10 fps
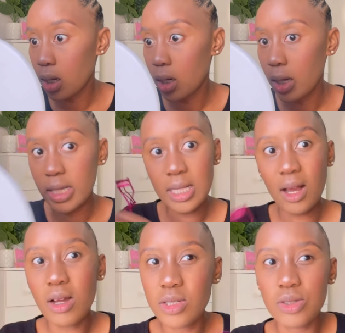guys i
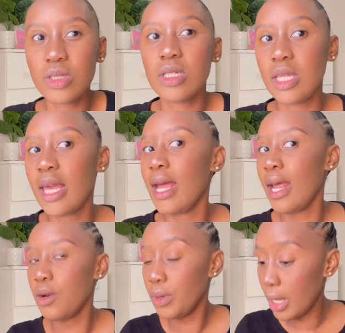can't use this thing and
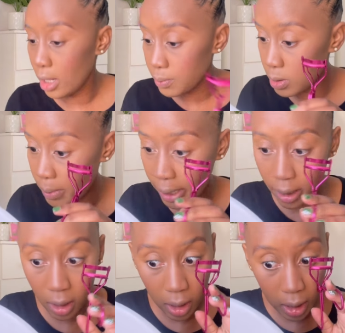i know it helps
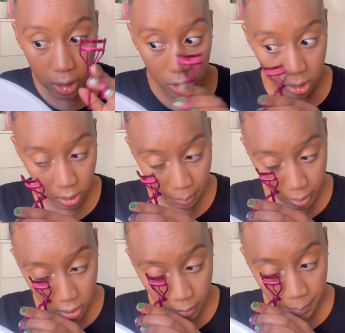my lashes a bit